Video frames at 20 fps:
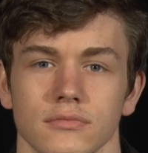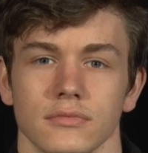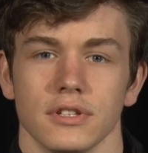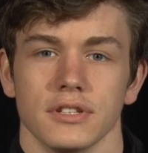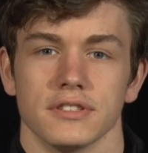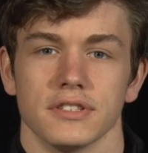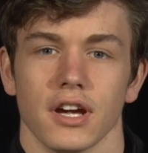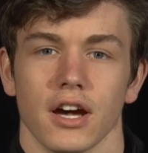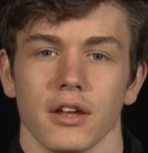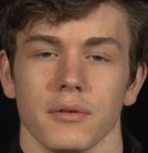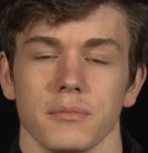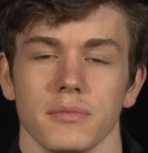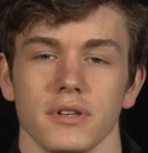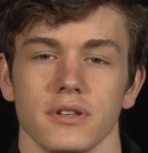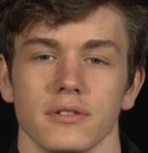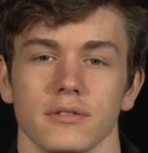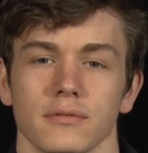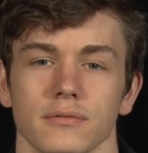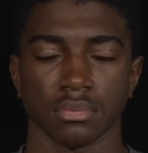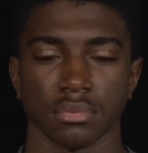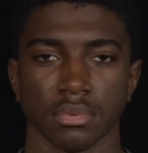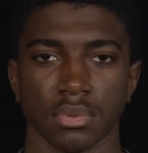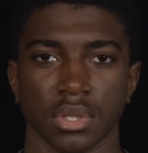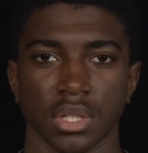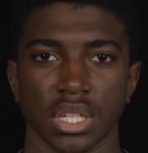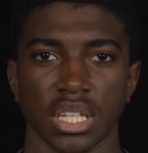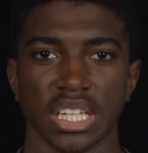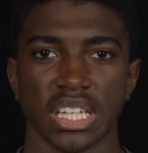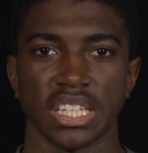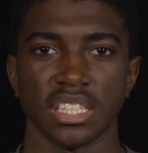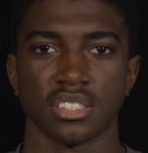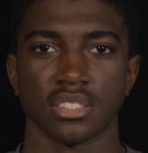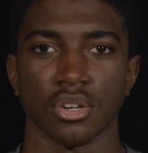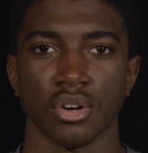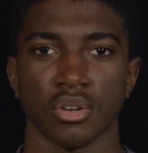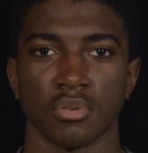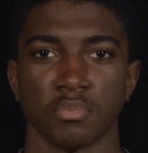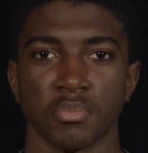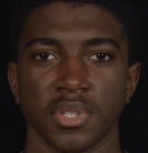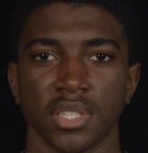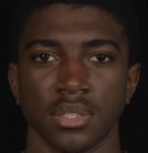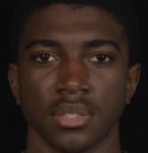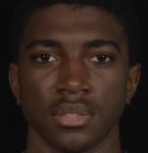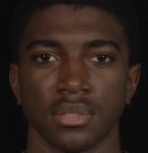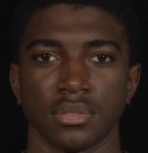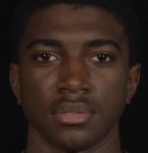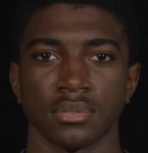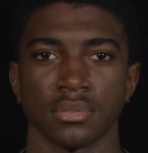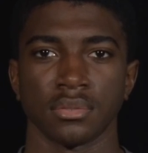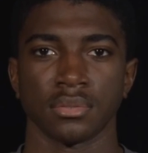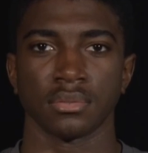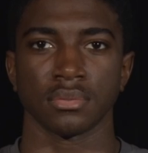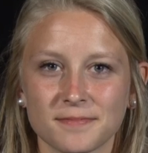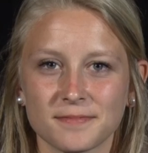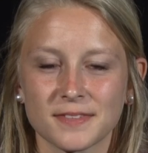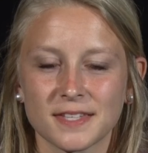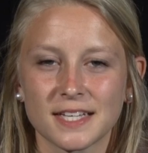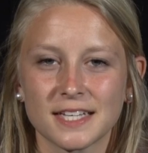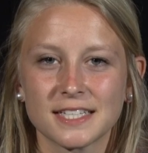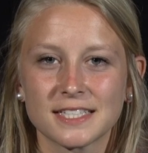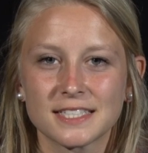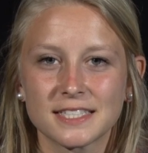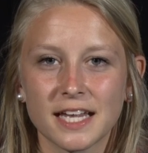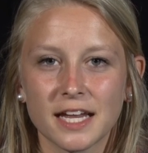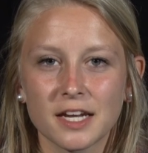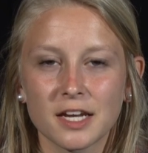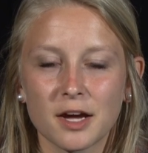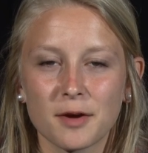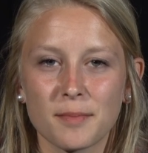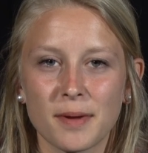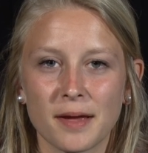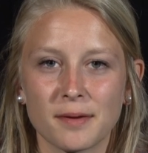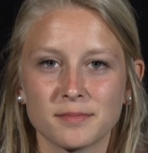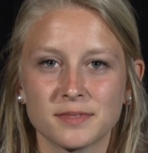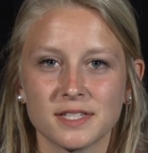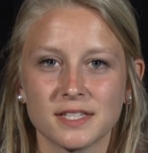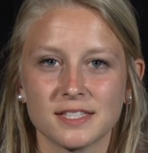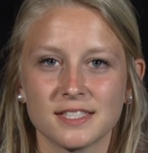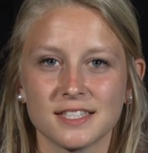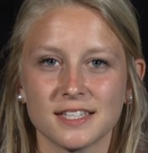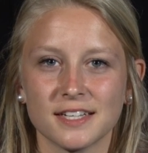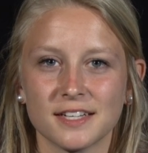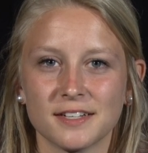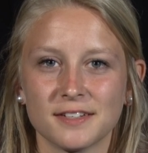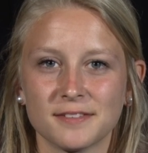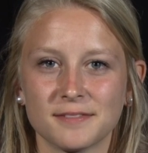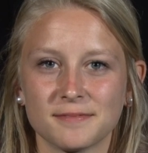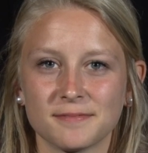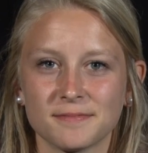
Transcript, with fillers: It's on me. It's on me. Stand up MCC.